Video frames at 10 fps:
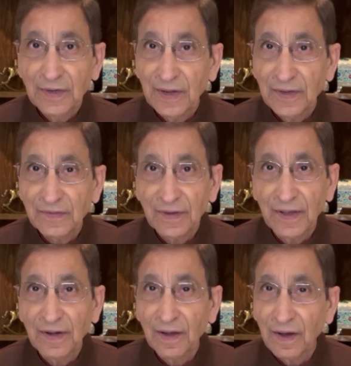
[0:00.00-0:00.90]
takes
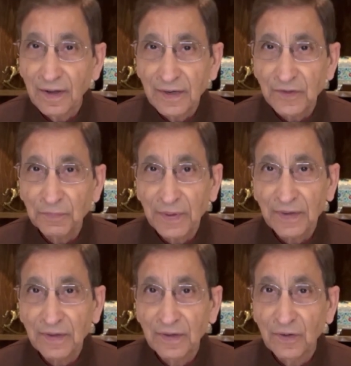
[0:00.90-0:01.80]
an
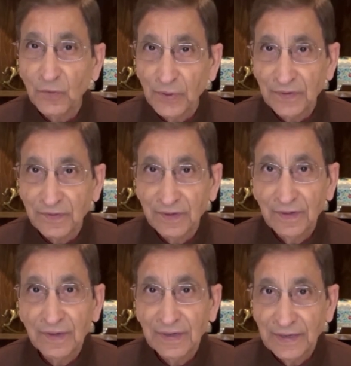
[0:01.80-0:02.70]
unexpected twist
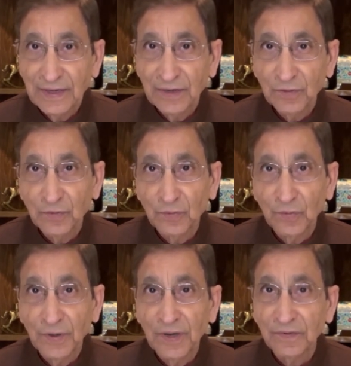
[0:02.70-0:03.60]
leading
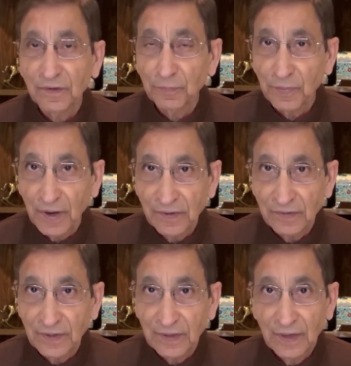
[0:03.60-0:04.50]
to a
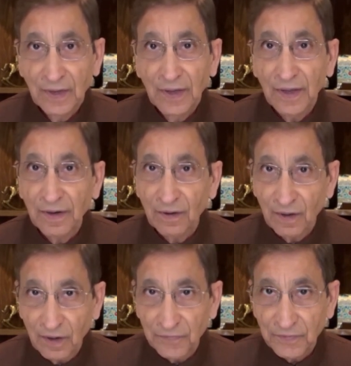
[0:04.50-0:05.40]
surprising and
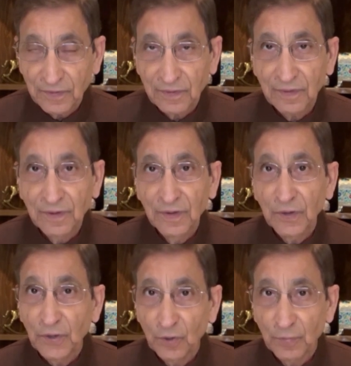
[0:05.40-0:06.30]
often
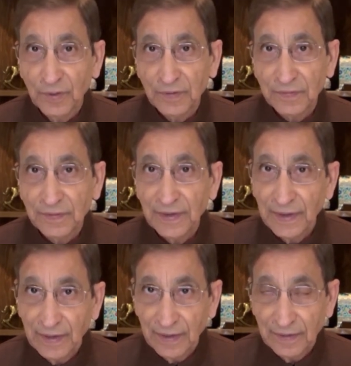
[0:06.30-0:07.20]
humorous
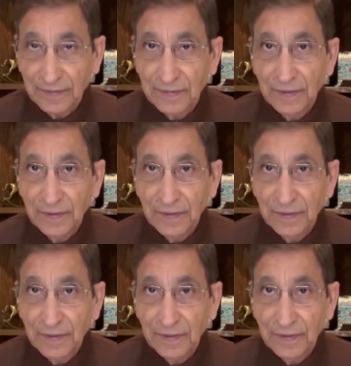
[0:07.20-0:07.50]
ending.